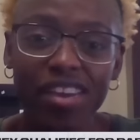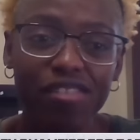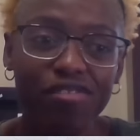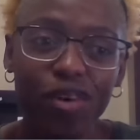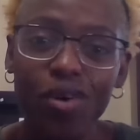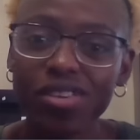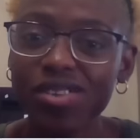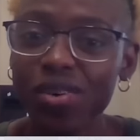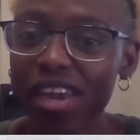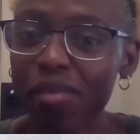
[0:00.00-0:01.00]
If folks
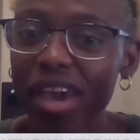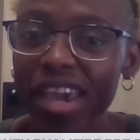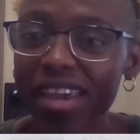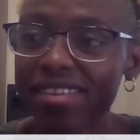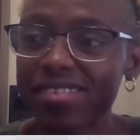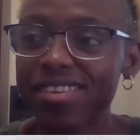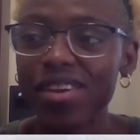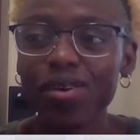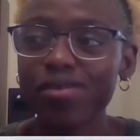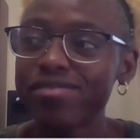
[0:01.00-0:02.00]
don't get paid,
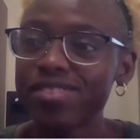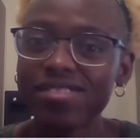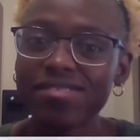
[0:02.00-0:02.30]
they don't